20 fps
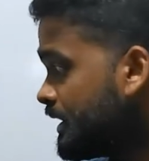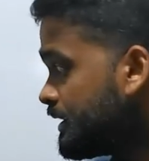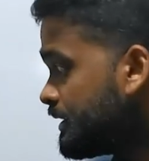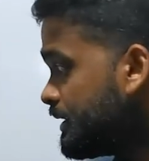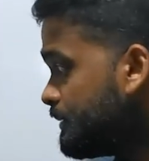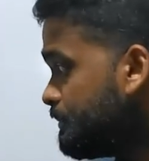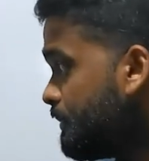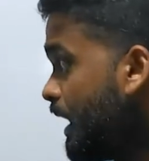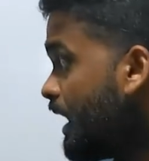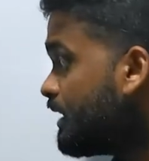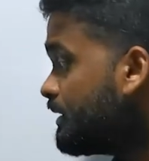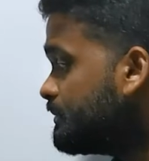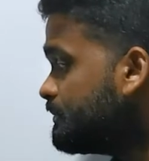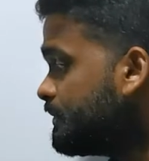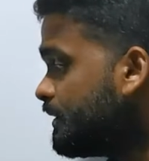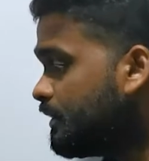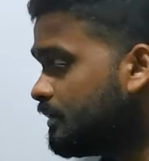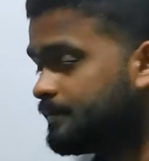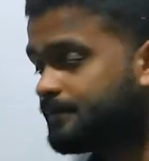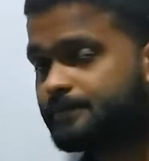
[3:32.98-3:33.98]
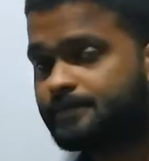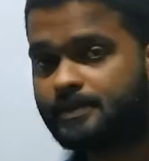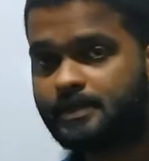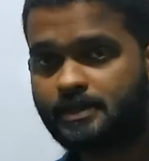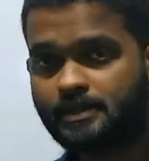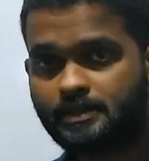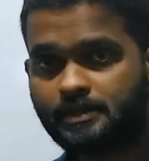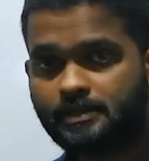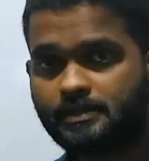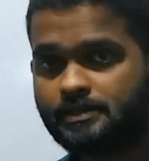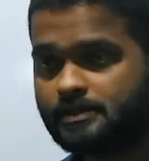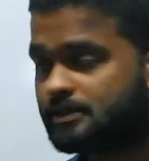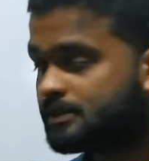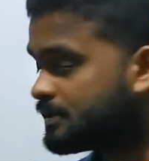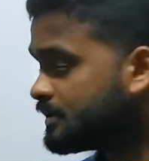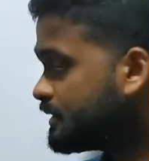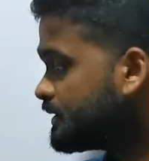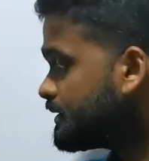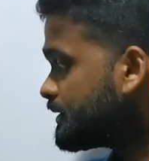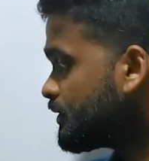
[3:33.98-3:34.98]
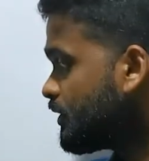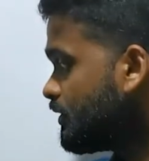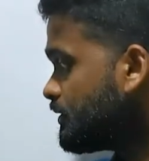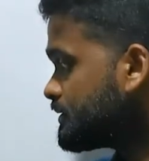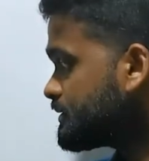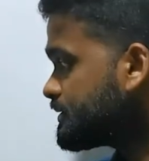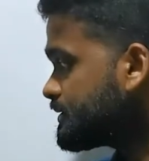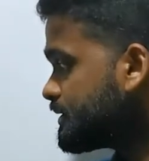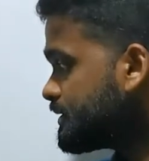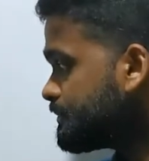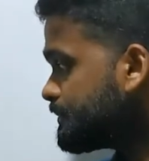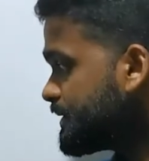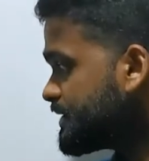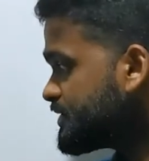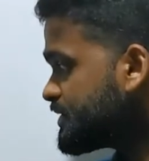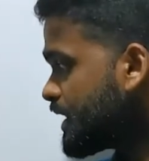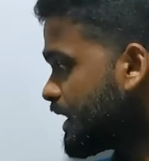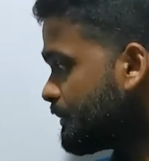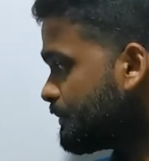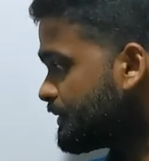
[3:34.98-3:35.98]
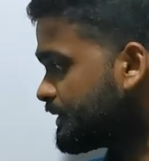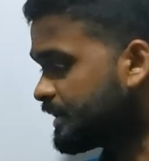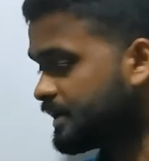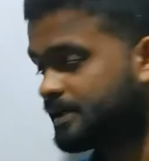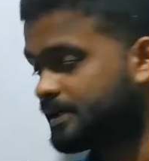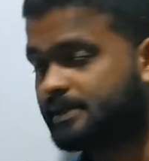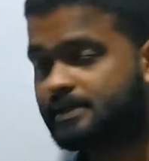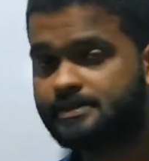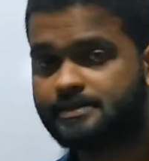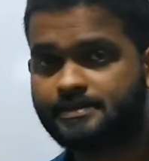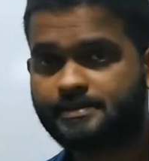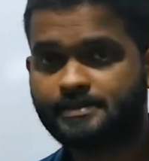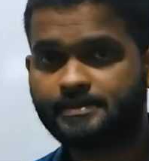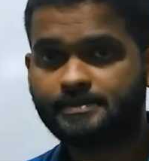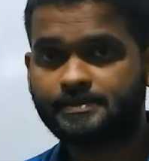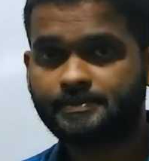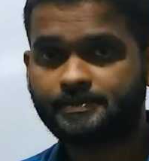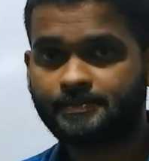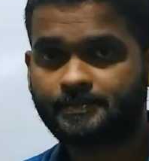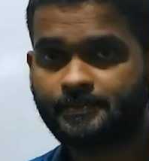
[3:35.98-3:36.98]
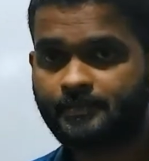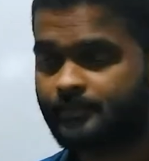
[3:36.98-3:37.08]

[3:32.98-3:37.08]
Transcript: the bulb of the constant pressure apparatus,